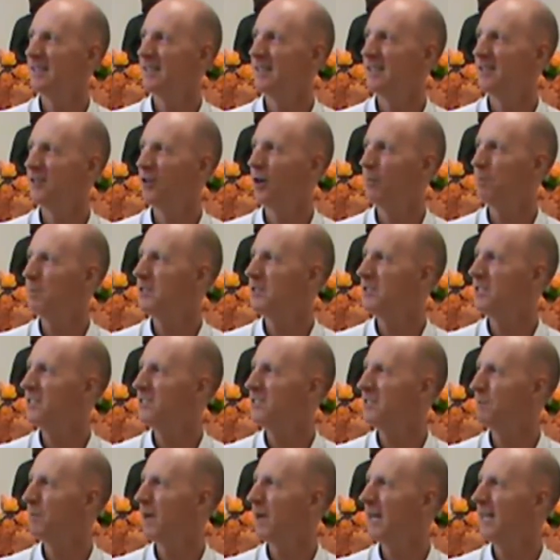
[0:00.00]
not
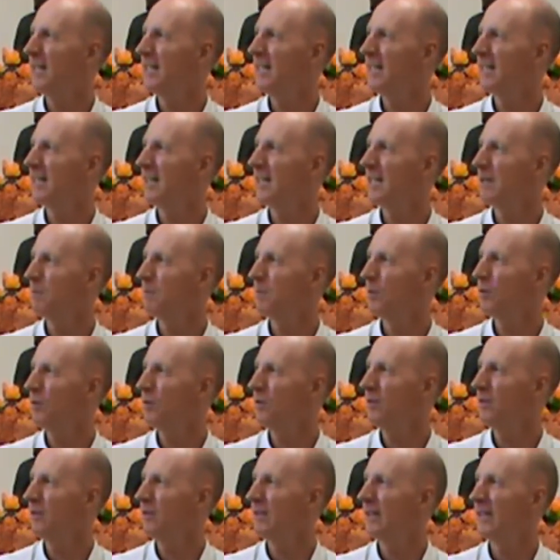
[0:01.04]
participating in it
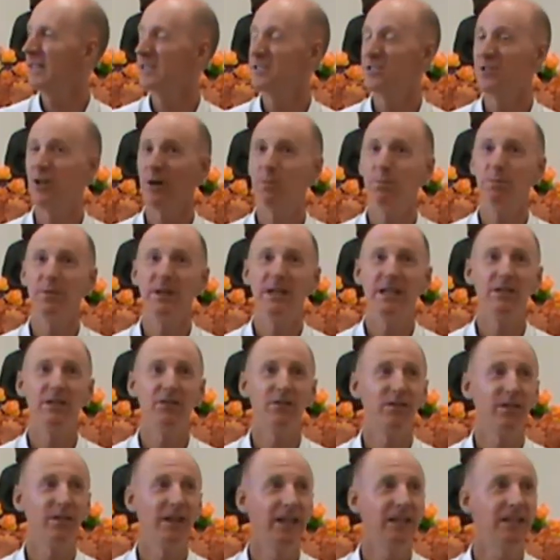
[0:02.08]
anymore. It's not being
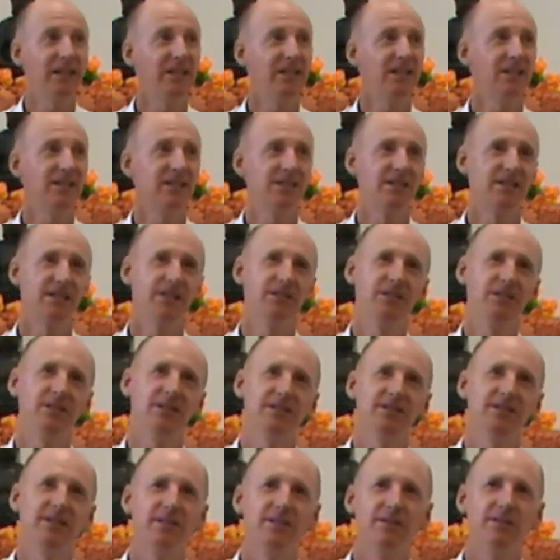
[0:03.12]
fed, so it
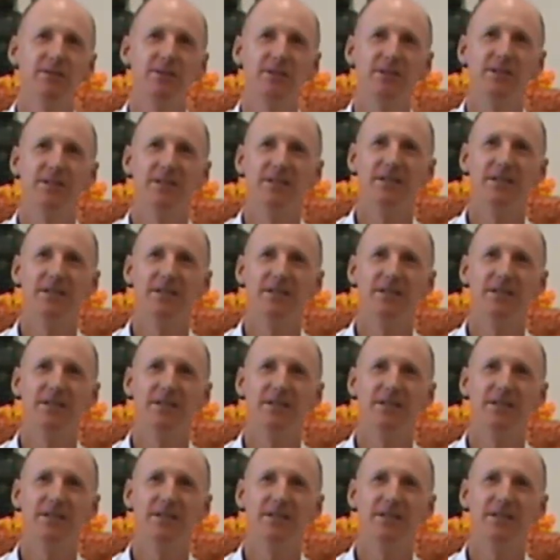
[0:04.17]
dissolves.